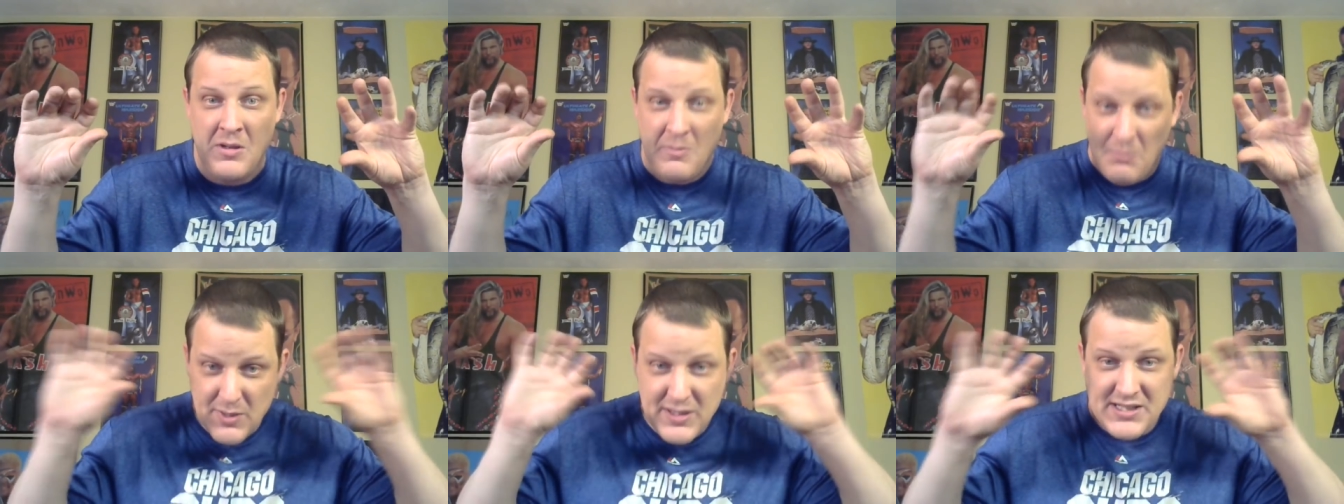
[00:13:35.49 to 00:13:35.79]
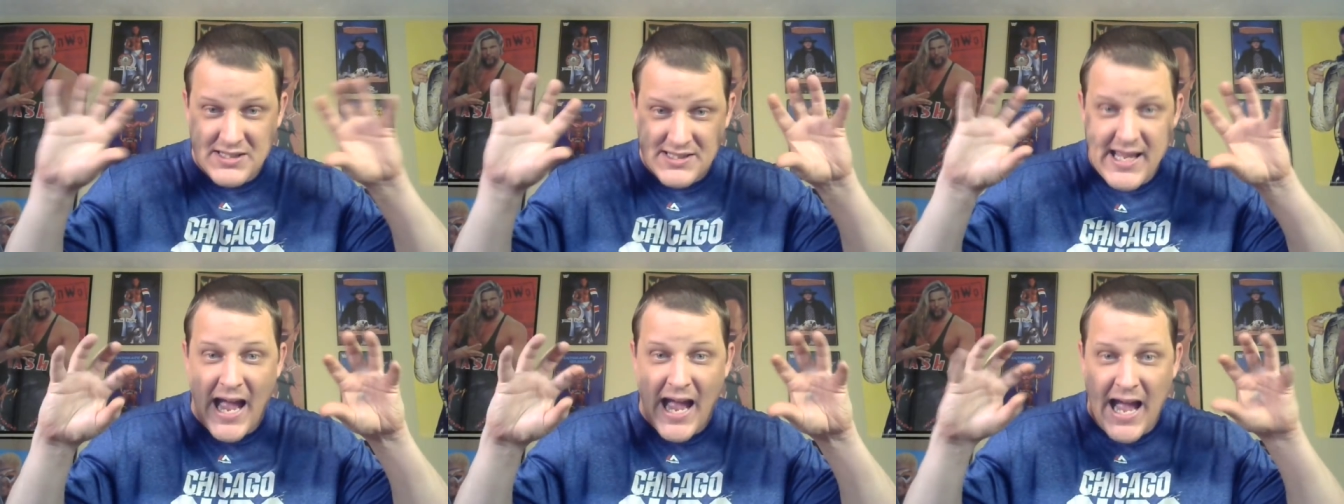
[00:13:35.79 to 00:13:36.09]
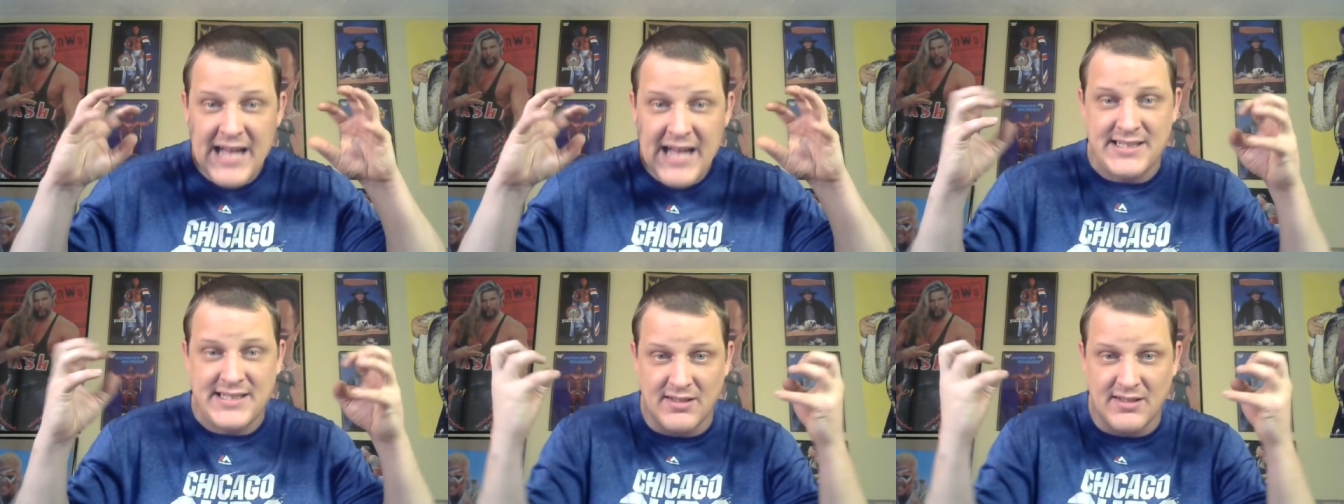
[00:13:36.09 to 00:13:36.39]
because they
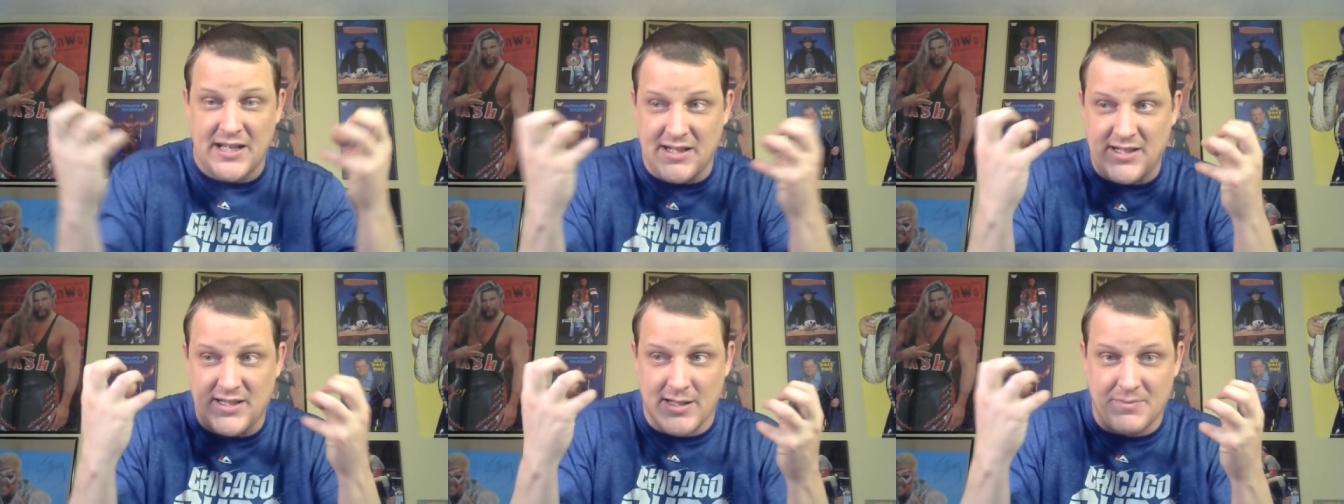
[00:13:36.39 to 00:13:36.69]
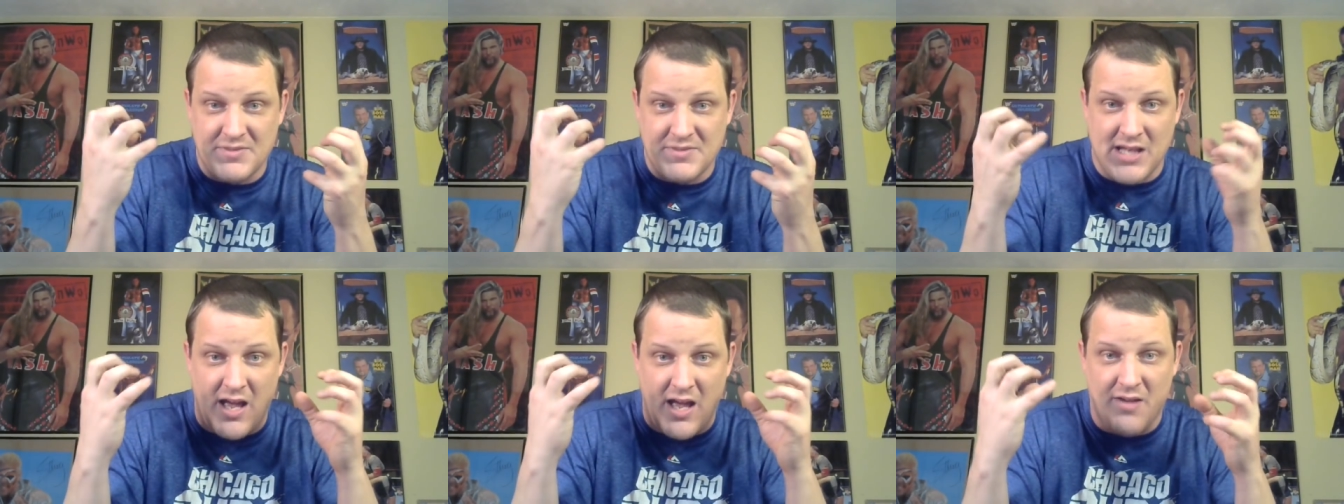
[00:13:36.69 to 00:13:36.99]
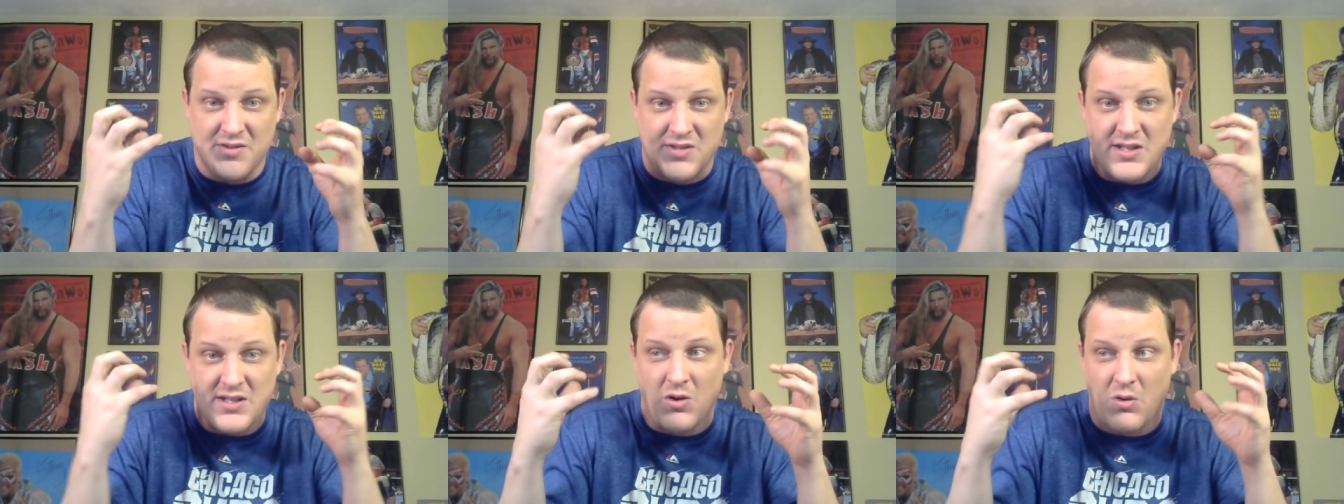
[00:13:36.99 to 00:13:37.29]
isolated
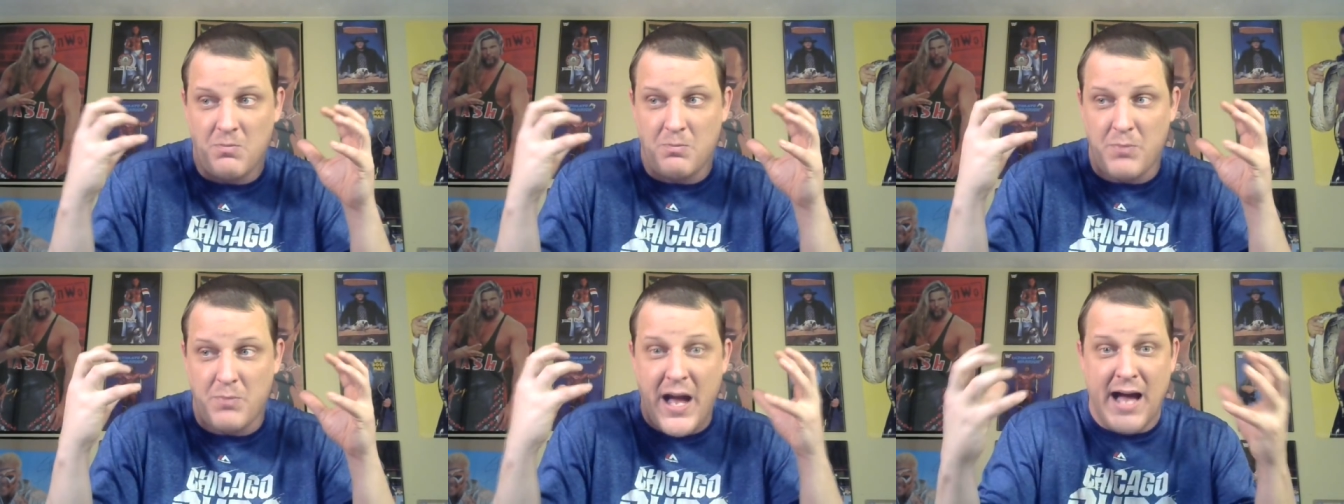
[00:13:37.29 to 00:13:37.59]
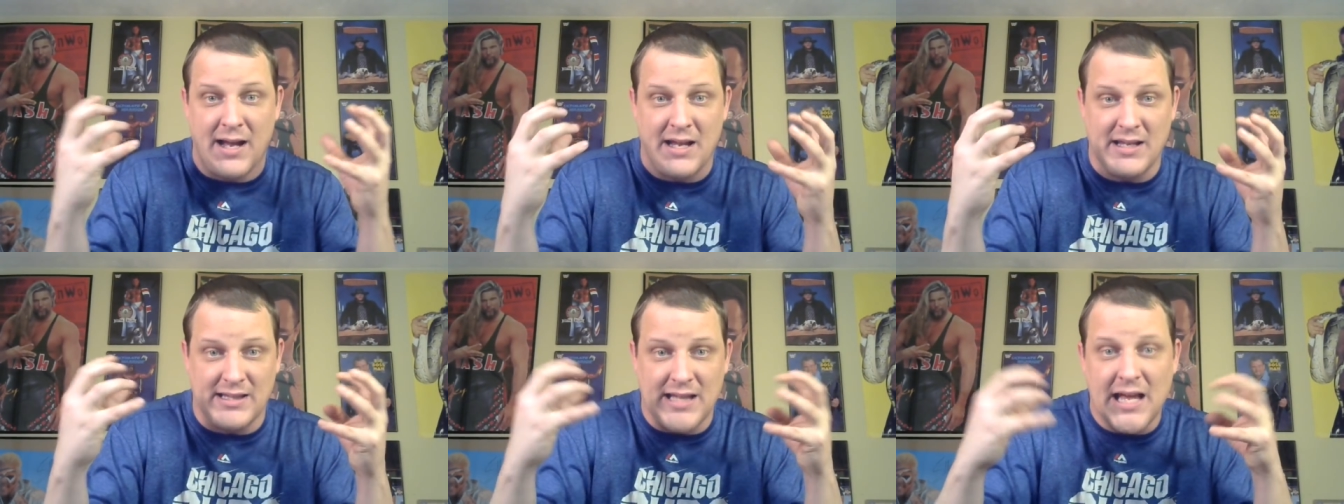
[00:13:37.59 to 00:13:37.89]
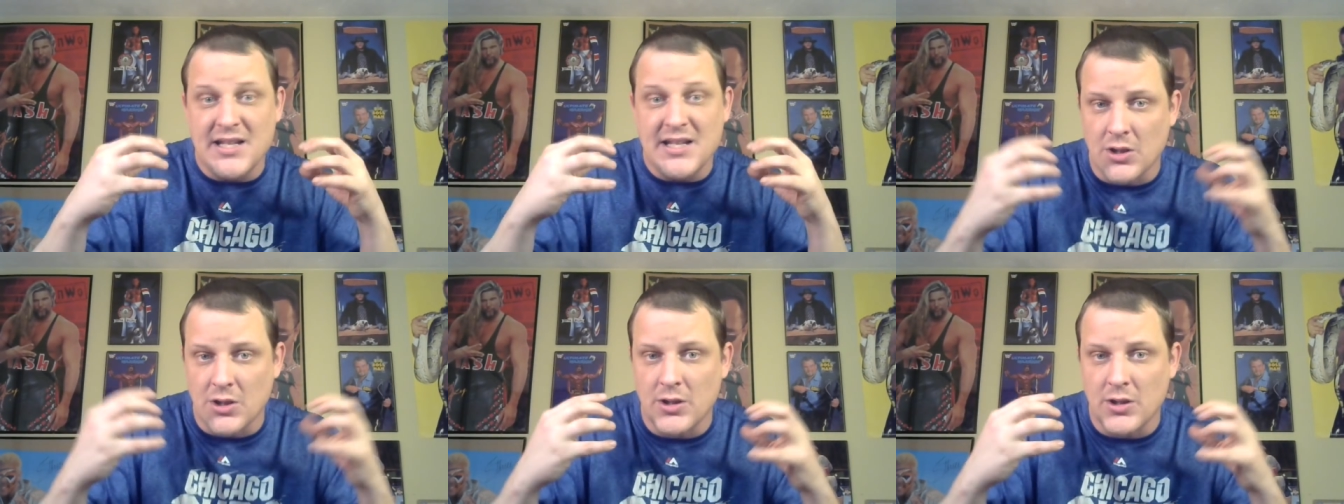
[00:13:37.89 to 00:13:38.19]
themselves in a pocket
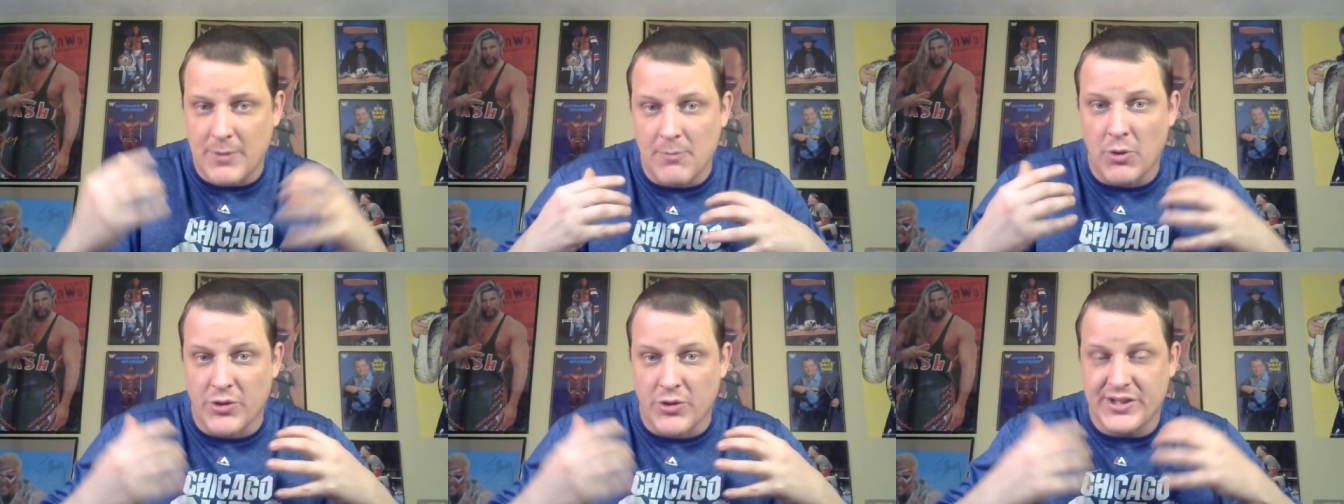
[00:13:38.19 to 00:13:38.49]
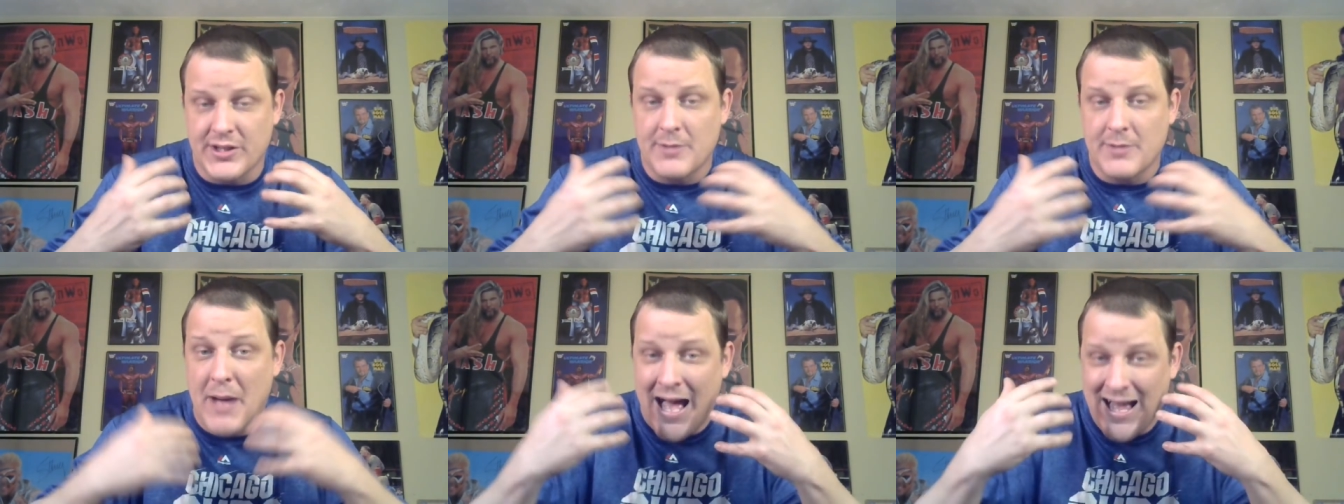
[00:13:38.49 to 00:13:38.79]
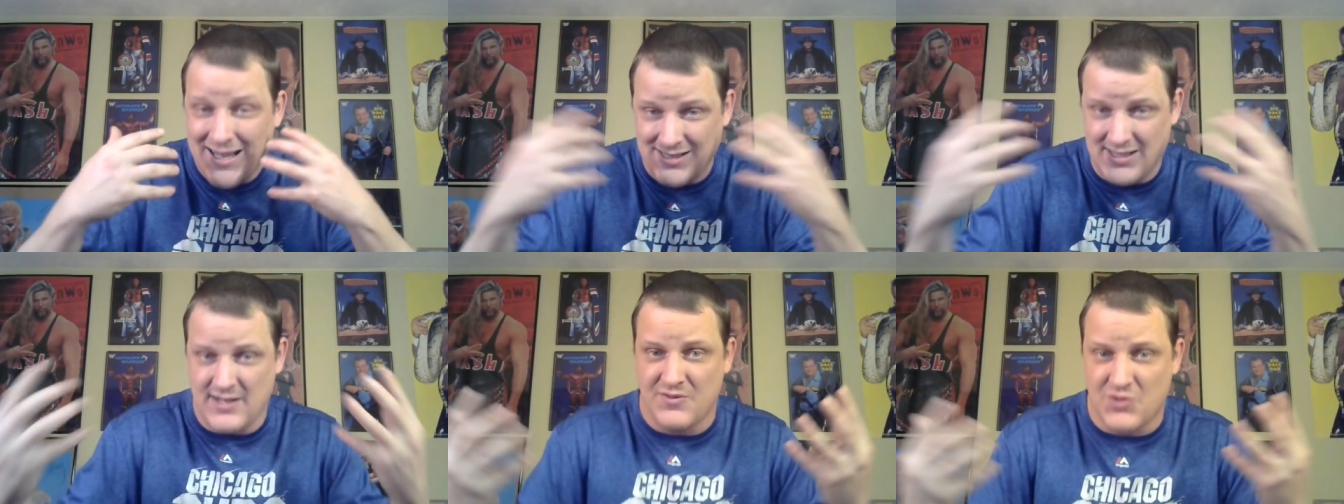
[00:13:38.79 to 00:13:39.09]
that's going to be mostly
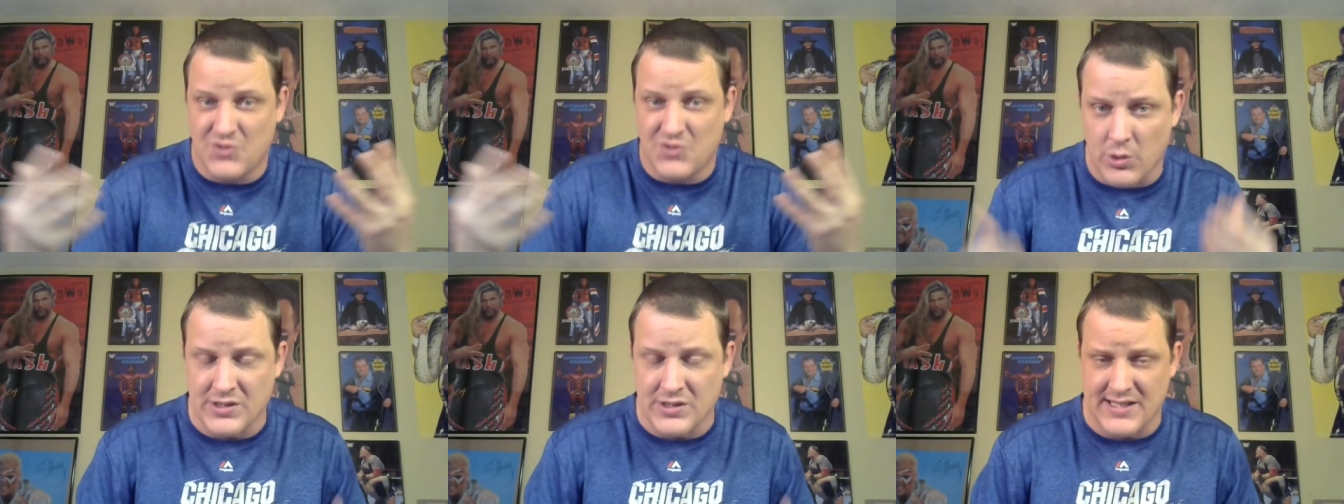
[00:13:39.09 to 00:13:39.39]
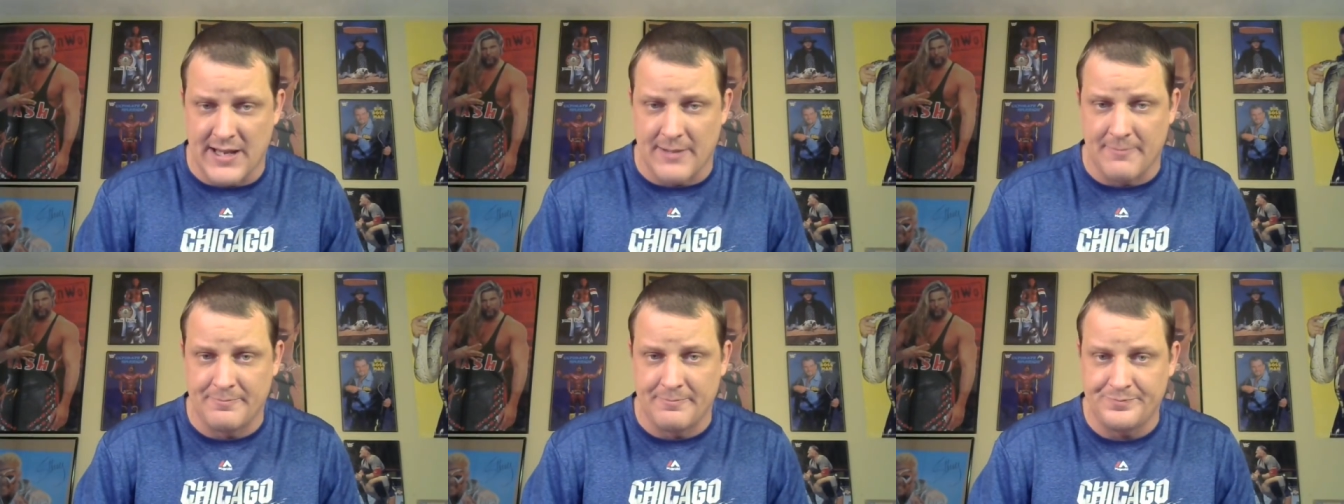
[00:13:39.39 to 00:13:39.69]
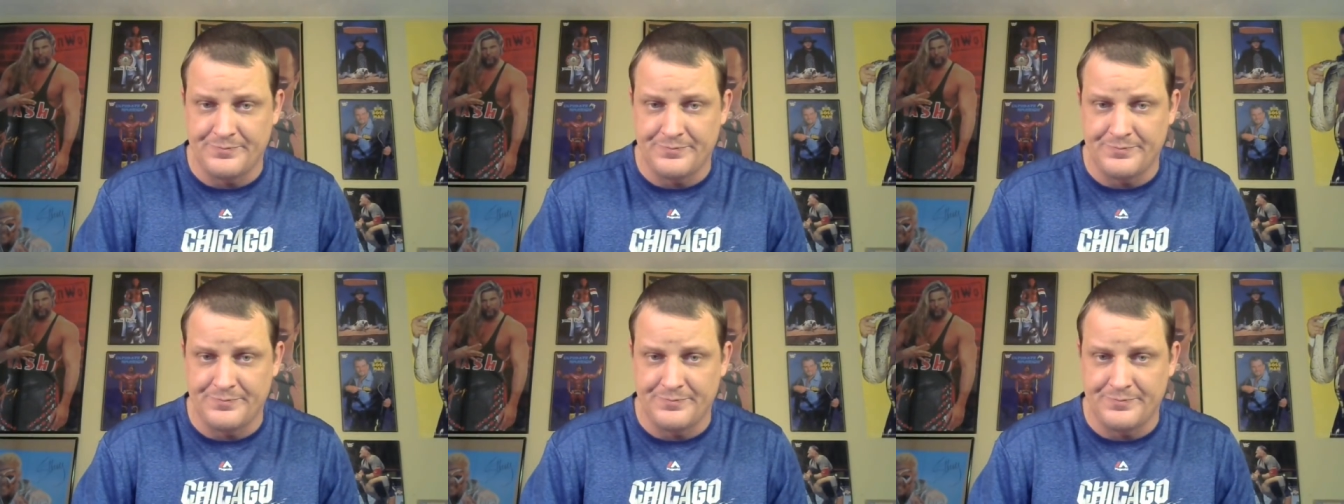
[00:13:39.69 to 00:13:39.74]
positive towards them.